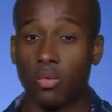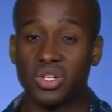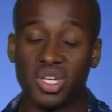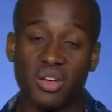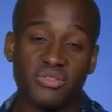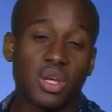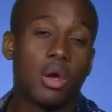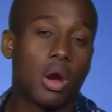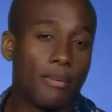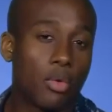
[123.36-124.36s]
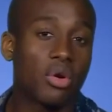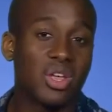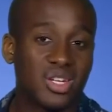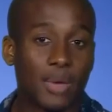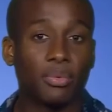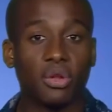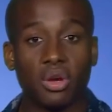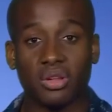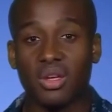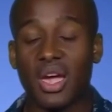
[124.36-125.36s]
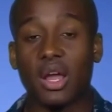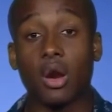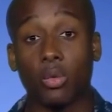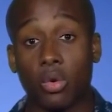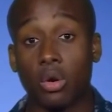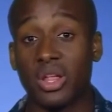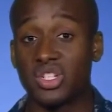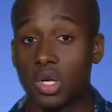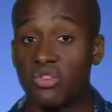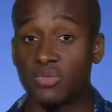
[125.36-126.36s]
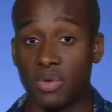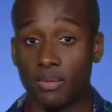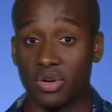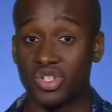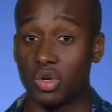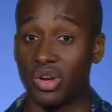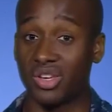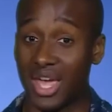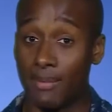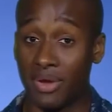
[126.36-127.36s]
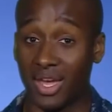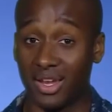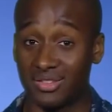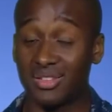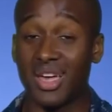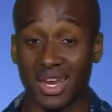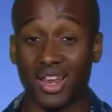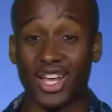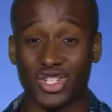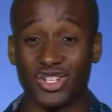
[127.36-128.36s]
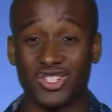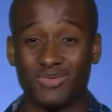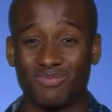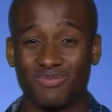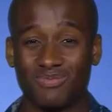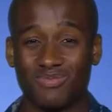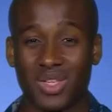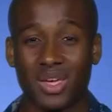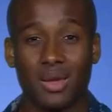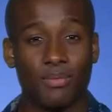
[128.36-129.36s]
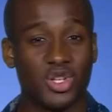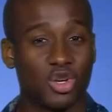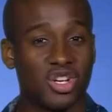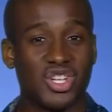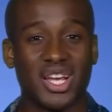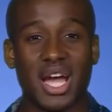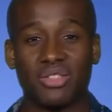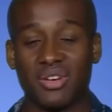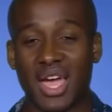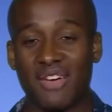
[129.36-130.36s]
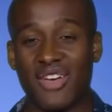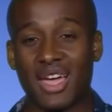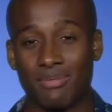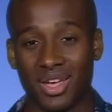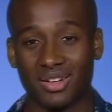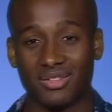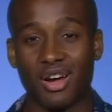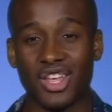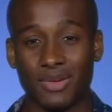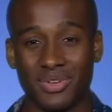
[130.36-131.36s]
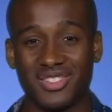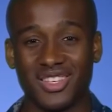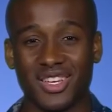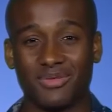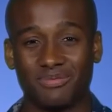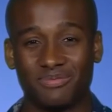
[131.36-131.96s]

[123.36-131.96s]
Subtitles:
which gives a more in-depth look at our role as service members during campaigns and elections. Be sure to check out the NAV Admin on NPC.